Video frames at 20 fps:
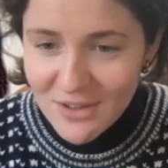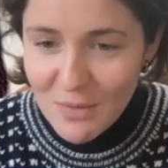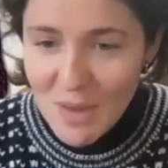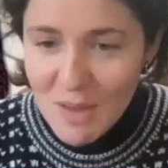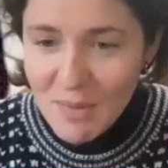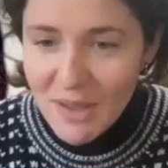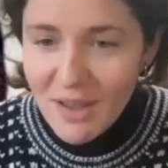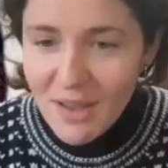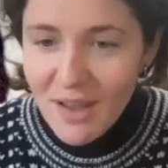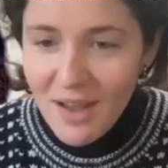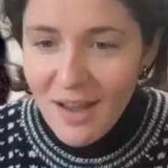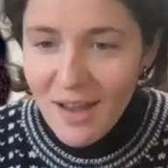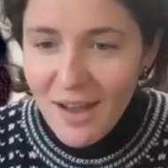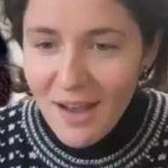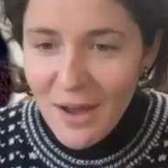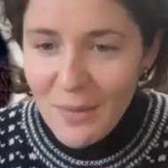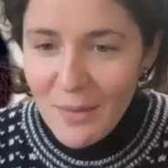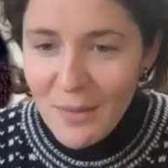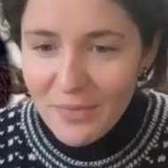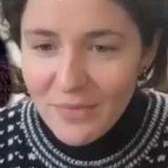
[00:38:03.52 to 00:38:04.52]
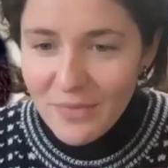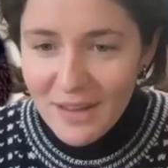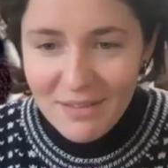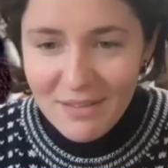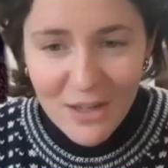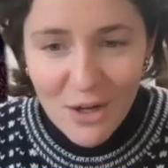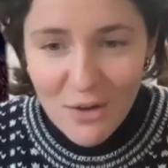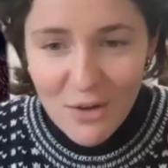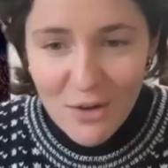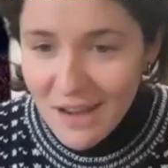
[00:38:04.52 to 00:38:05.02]
maybe, and
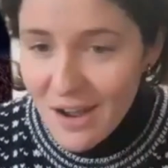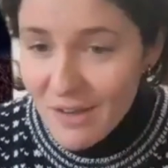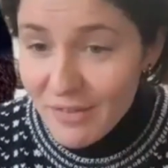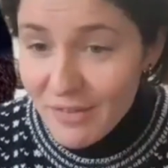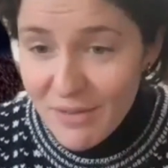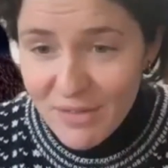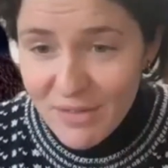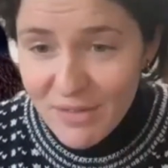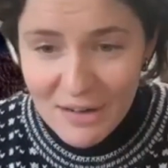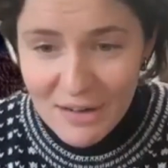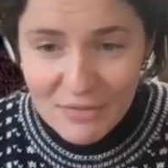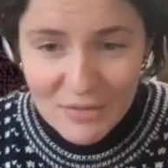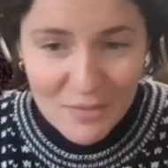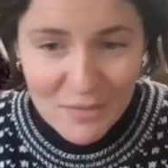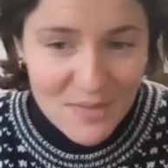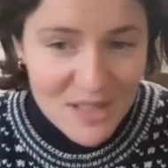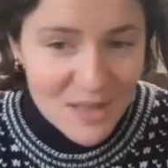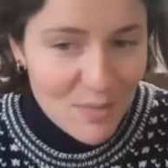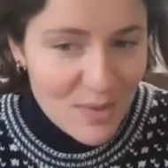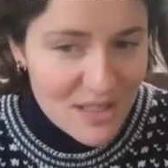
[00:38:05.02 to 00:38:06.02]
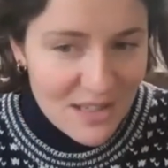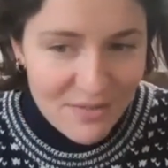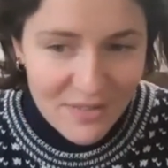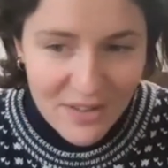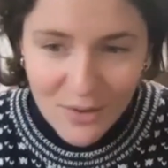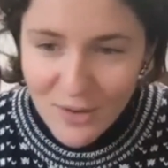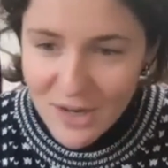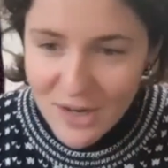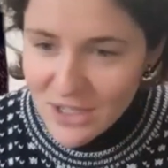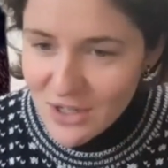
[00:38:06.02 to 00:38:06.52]
they cover everything from
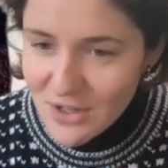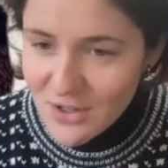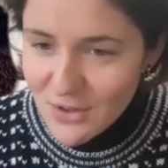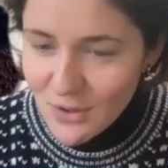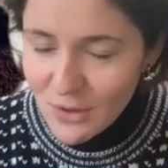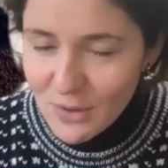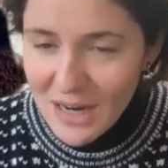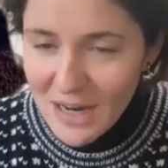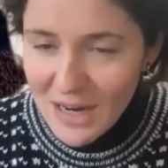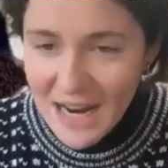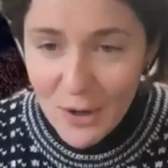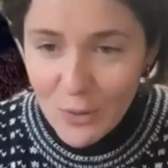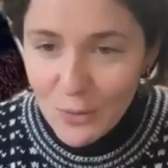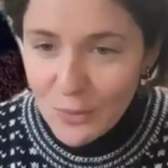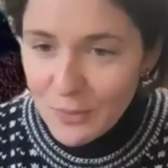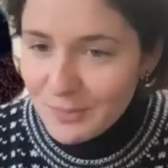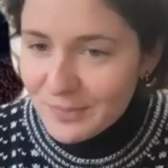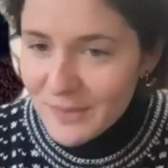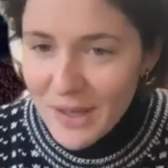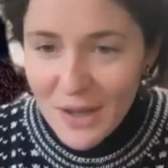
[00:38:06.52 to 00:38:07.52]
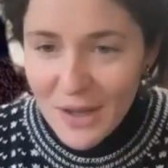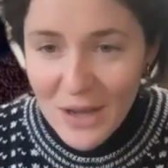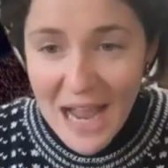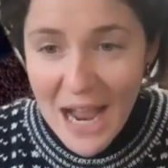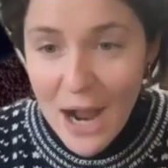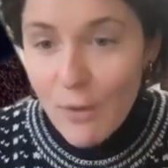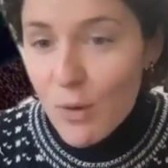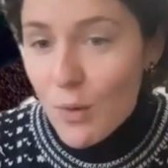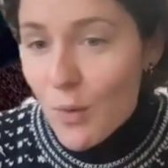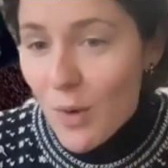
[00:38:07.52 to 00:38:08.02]
specific questions on how
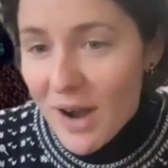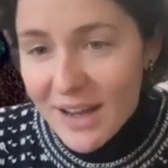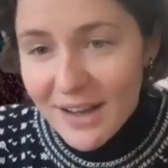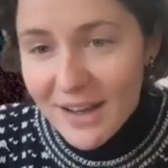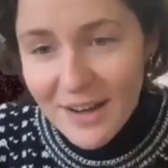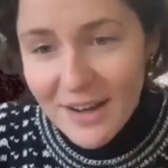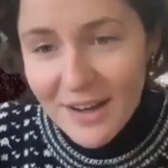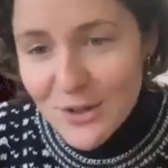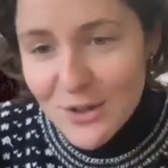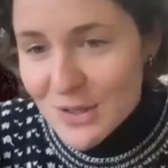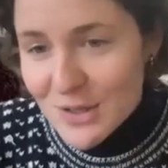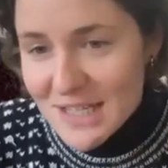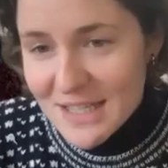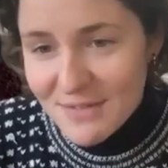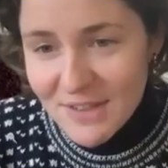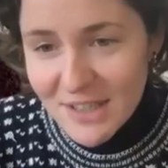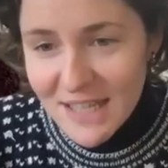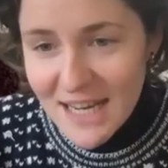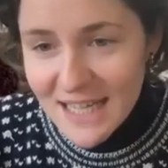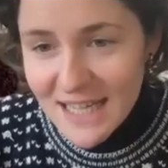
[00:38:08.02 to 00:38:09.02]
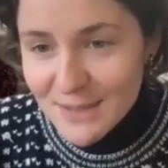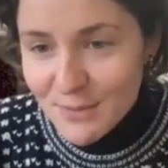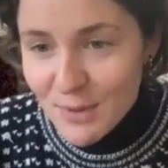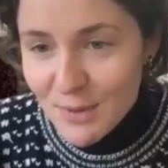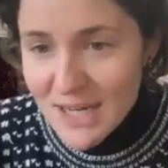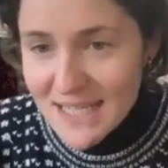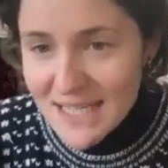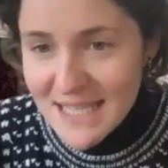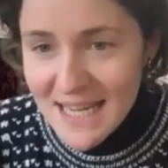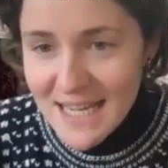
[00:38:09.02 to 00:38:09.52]
or why countries have done X,
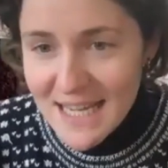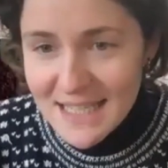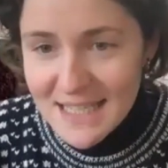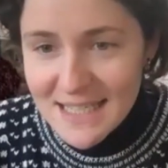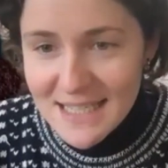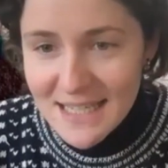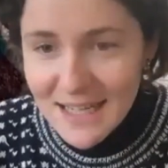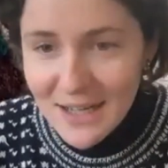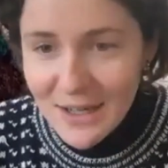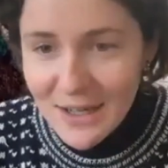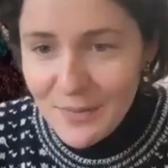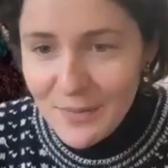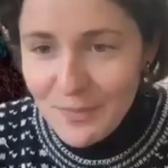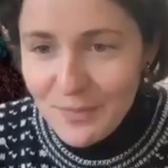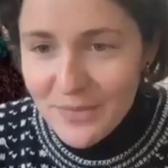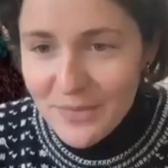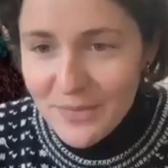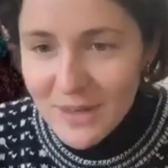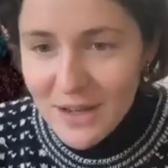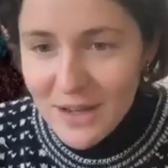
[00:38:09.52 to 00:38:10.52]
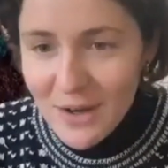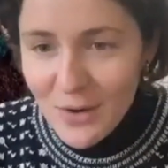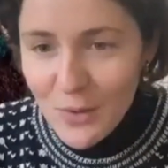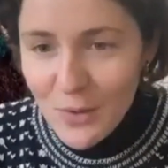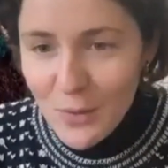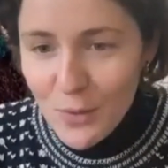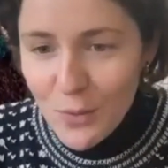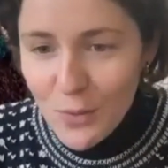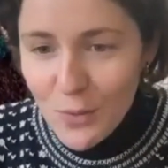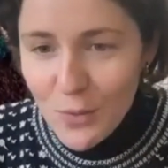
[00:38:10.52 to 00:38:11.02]
Y, Z,
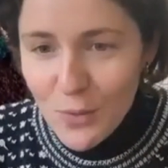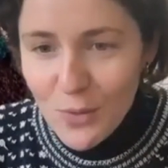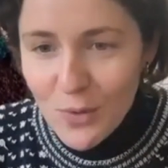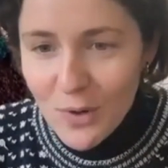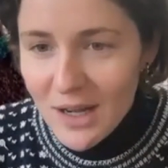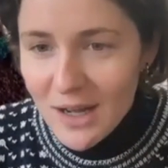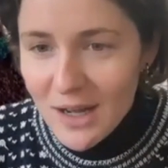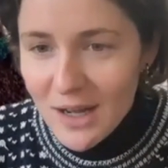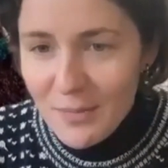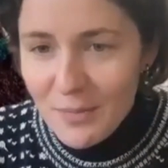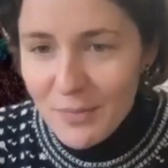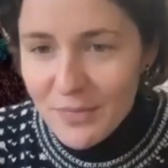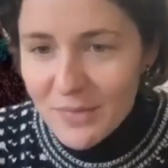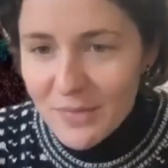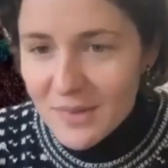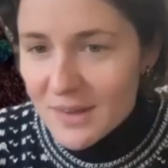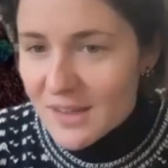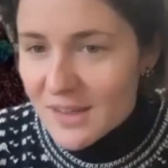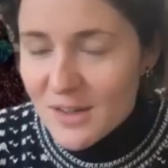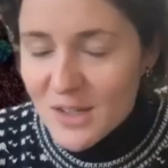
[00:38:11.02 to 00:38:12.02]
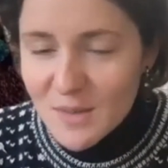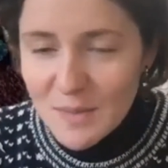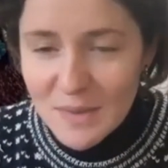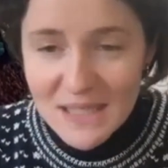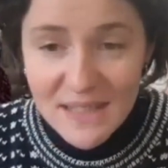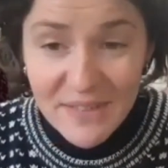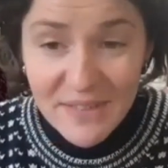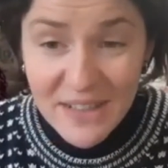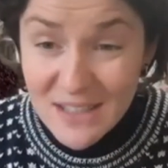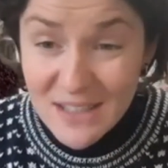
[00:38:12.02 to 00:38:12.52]
or
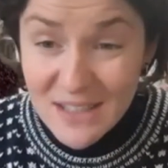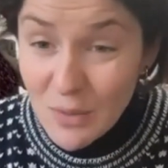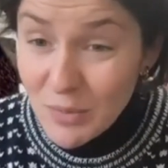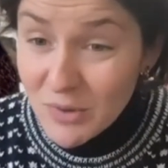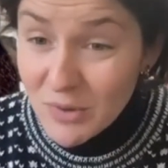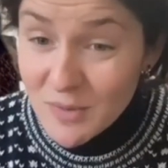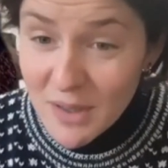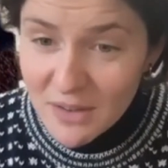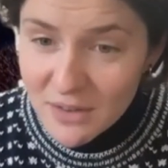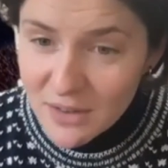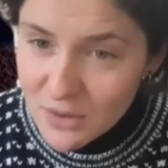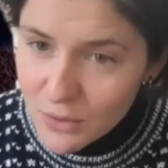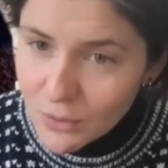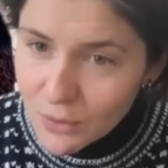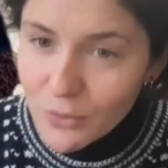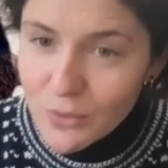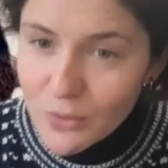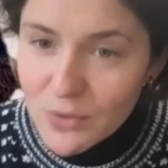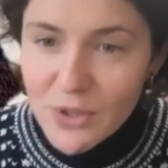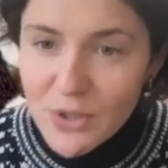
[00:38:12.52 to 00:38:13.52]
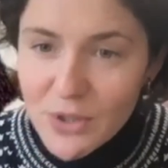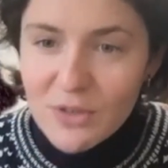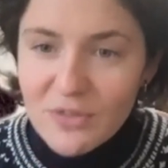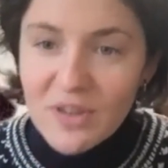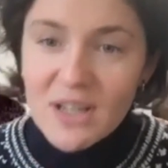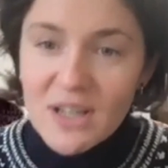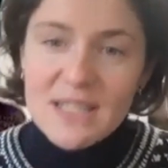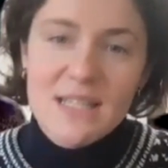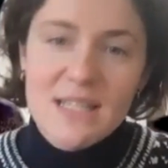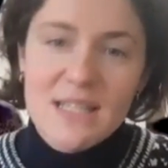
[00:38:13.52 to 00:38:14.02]
specific examples about schools or
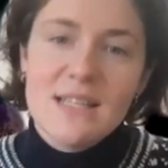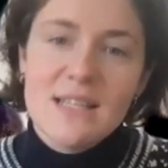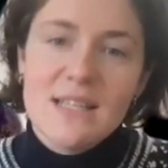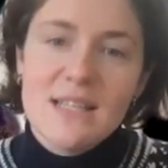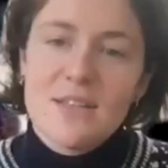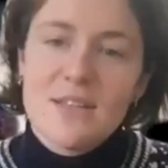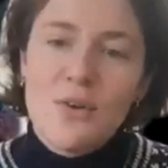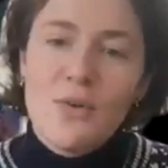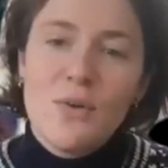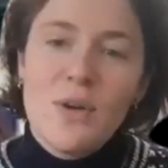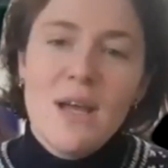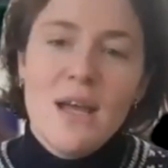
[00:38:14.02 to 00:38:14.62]
universities. So